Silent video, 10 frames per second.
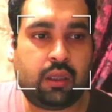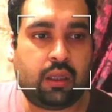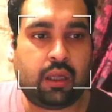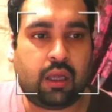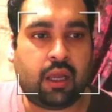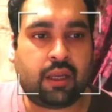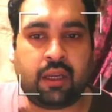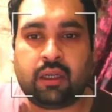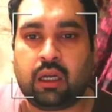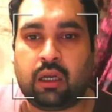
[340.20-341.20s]
I can
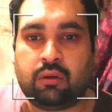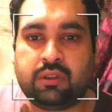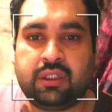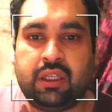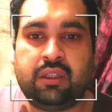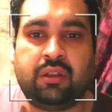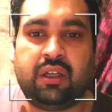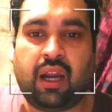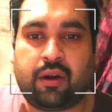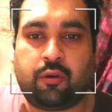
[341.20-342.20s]
now see three
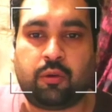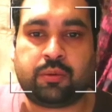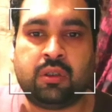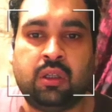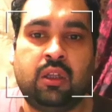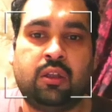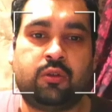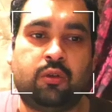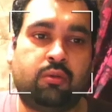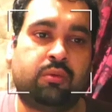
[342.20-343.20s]
ad groups. So
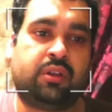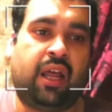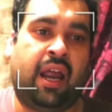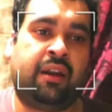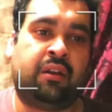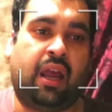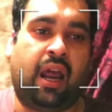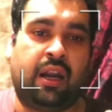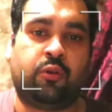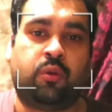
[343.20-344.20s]
that
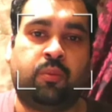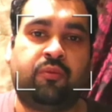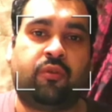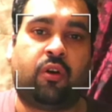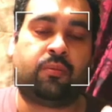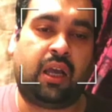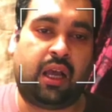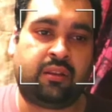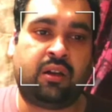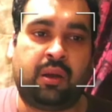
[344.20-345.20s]
ad group from the
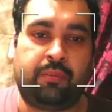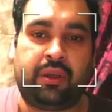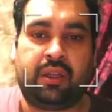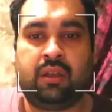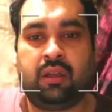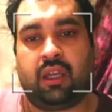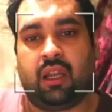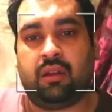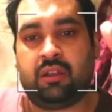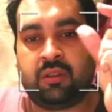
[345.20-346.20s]
other campaign
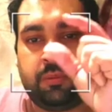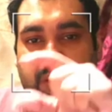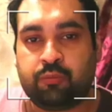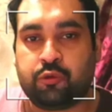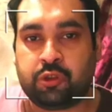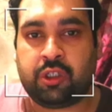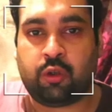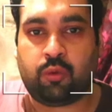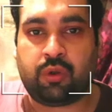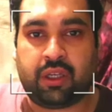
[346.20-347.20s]
is being posted
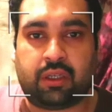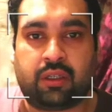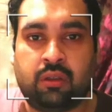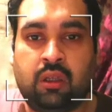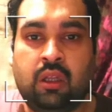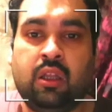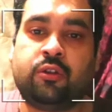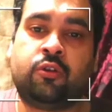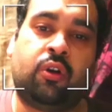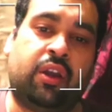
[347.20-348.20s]
over here.
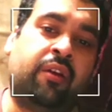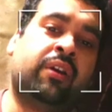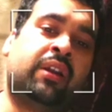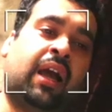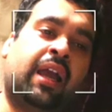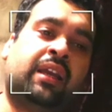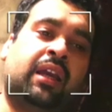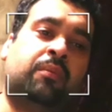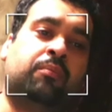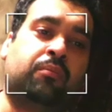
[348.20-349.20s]
So even I
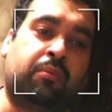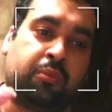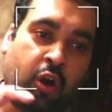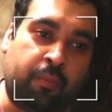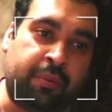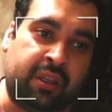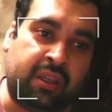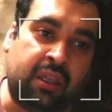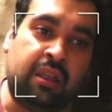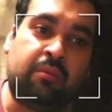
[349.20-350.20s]
can copy
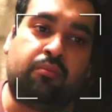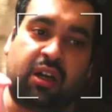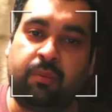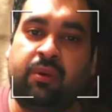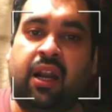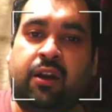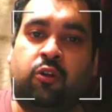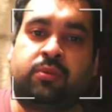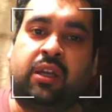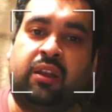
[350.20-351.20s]
multiple ad groups
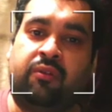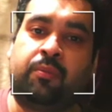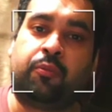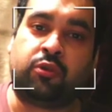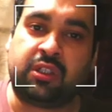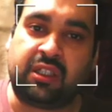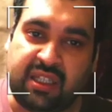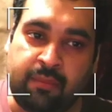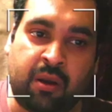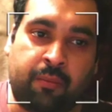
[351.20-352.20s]
and even post in the same
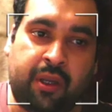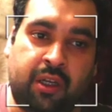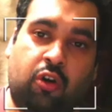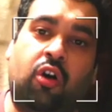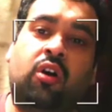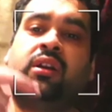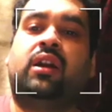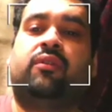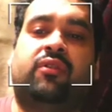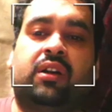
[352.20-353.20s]
campaign or in a
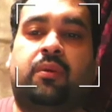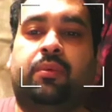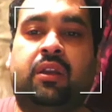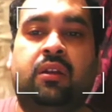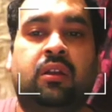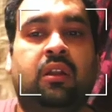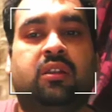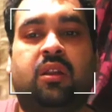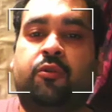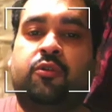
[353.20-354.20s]
different campaign. The
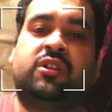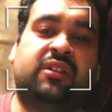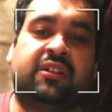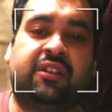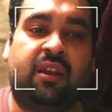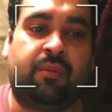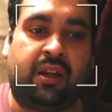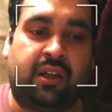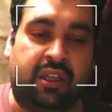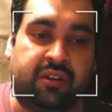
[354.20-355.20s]
process is same and
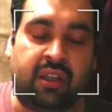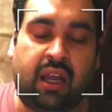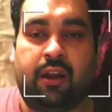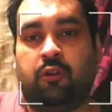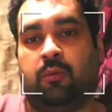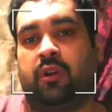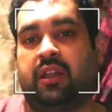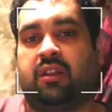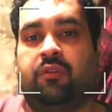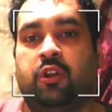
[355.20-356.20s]
easy. I hope you like the
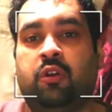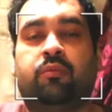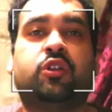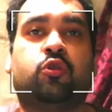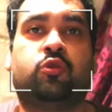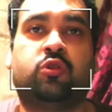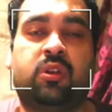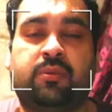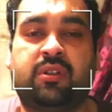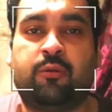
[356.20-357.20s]
video. Make sure to
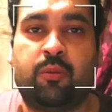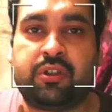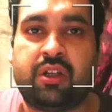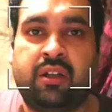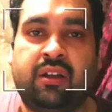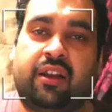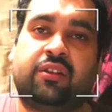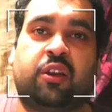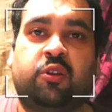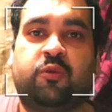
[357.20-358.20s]
subscribe to my channel, and
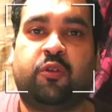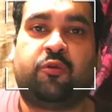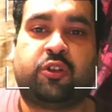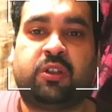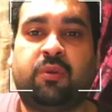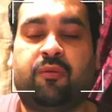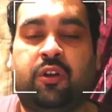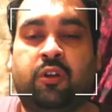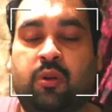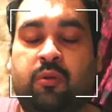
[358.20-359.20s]
thank you for watching my video.
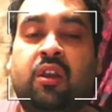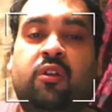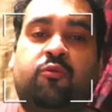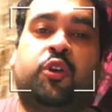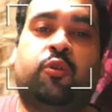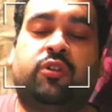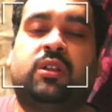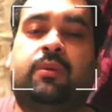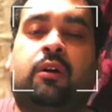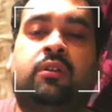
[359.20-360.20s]
The video was
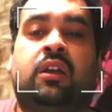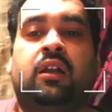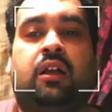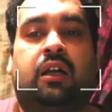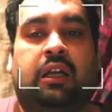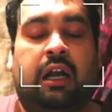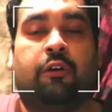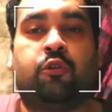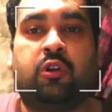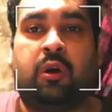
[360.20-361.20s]
about how to
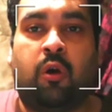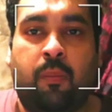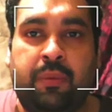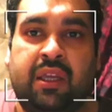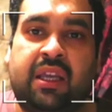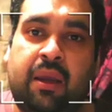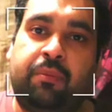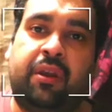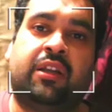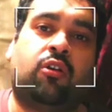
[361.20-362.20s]
copy
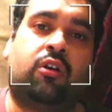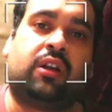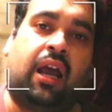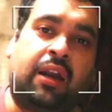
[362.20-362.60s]
campaign or ad